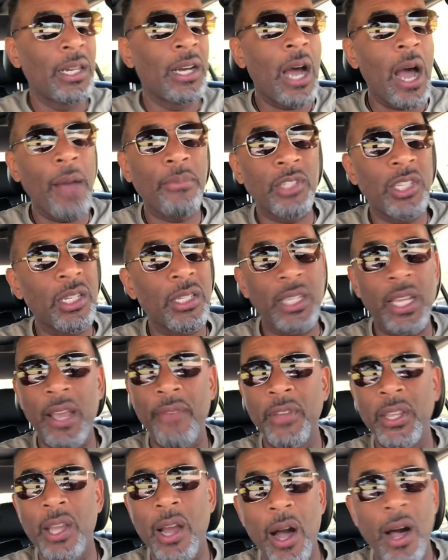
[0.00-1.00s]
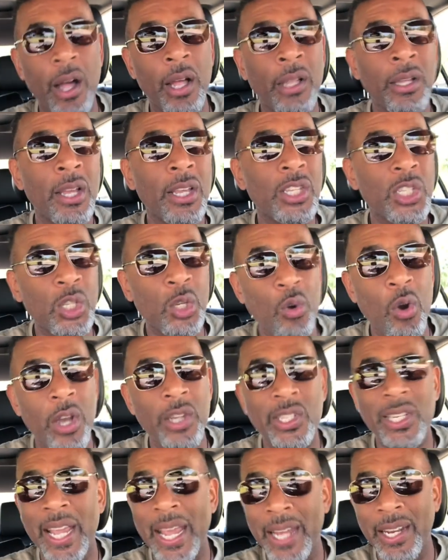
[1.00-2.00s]
I'm just giving y'all
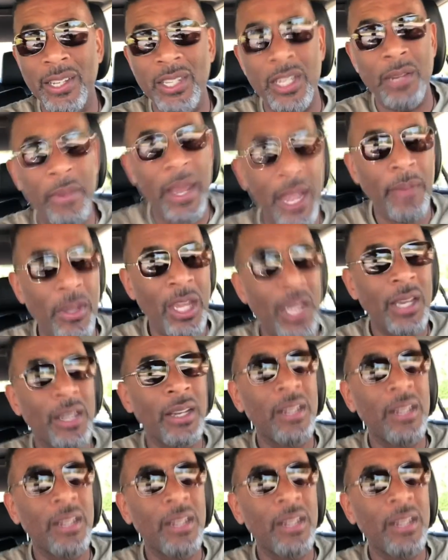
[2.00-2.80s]
source energy, baby.